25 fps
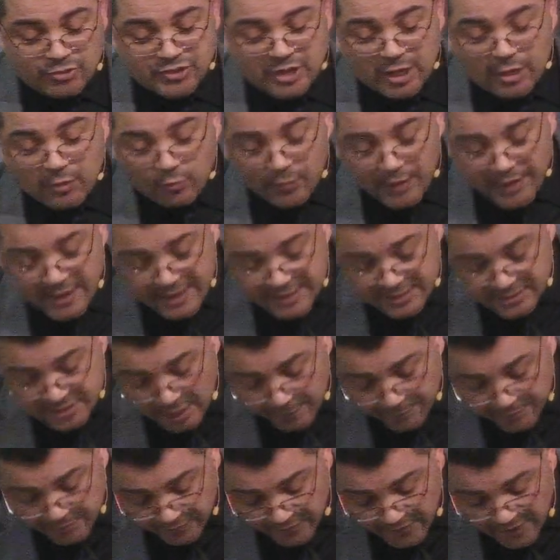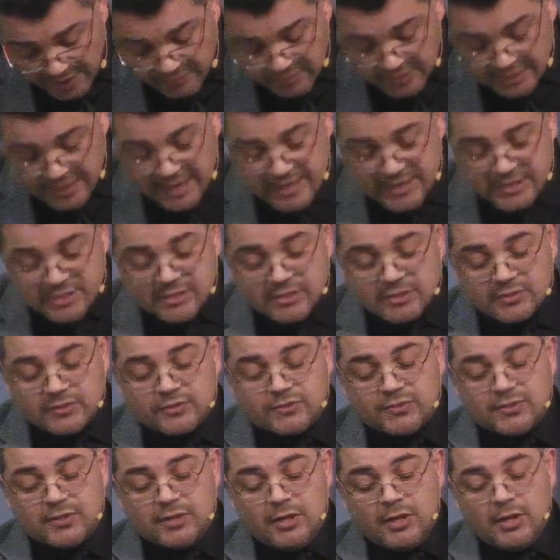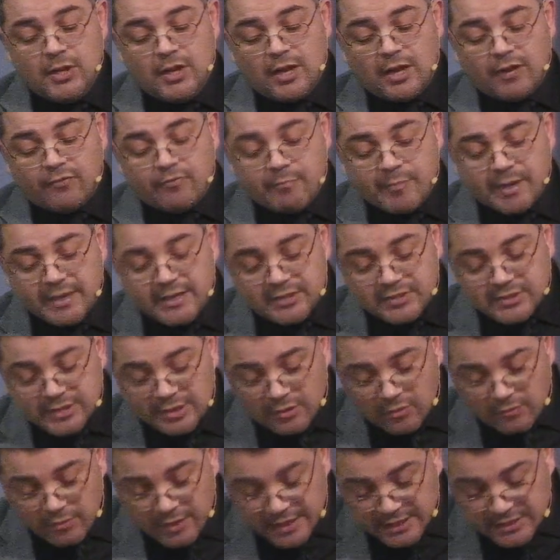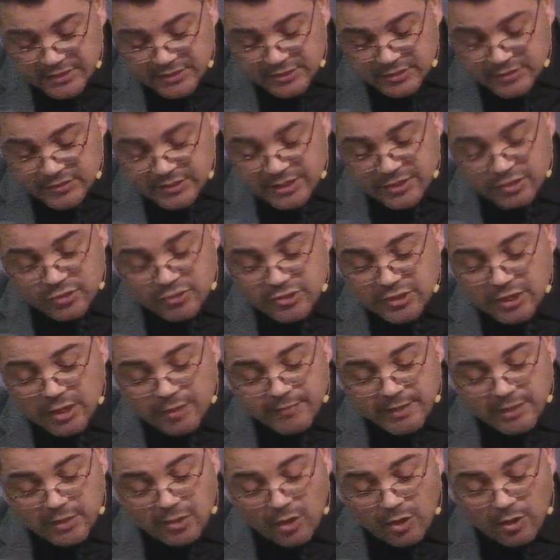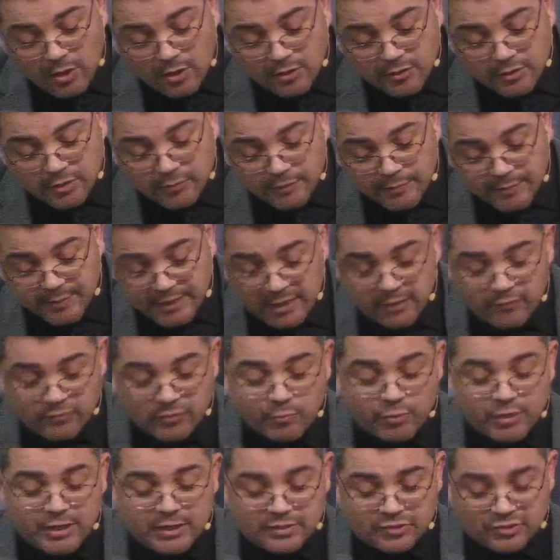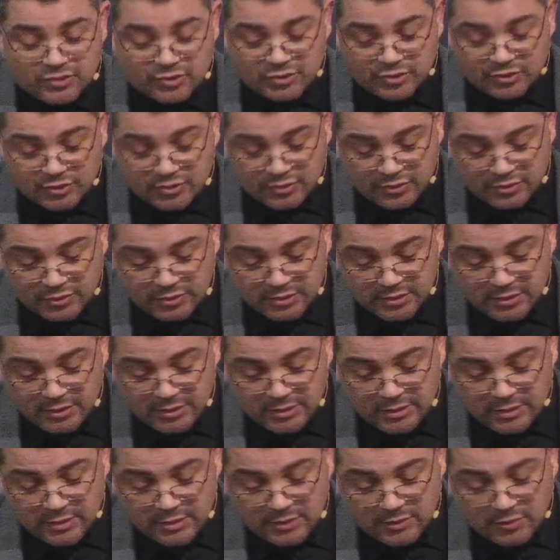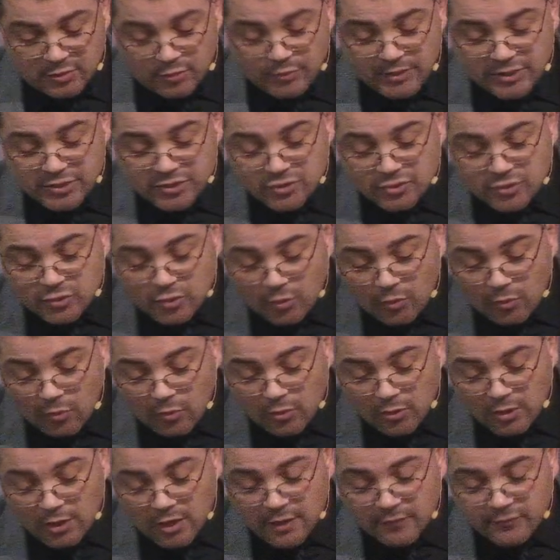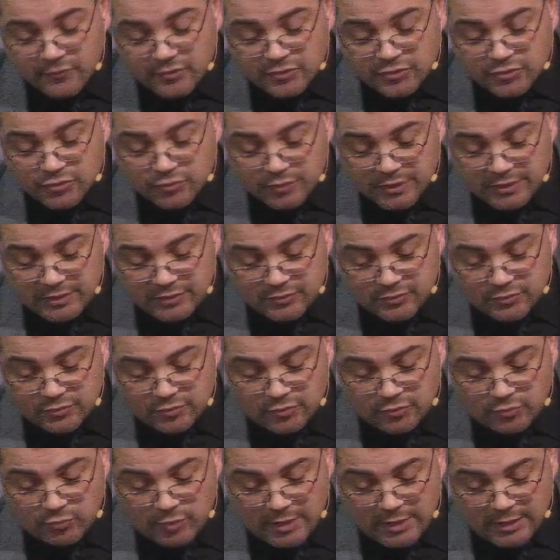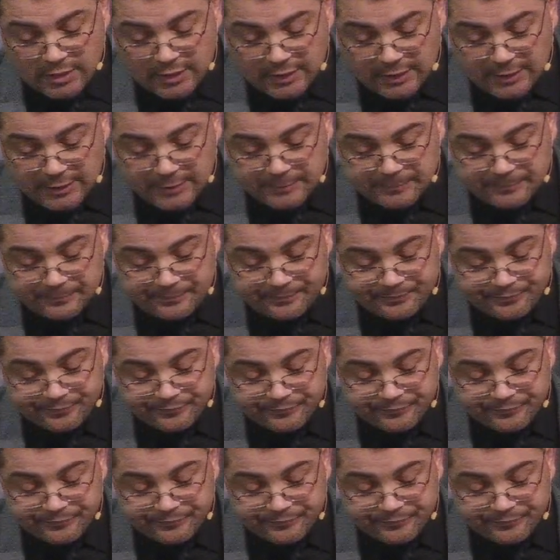You shall raise up the foundations of many generations, and you shall be called the repair of the breach the restorer of the streets to dwell in.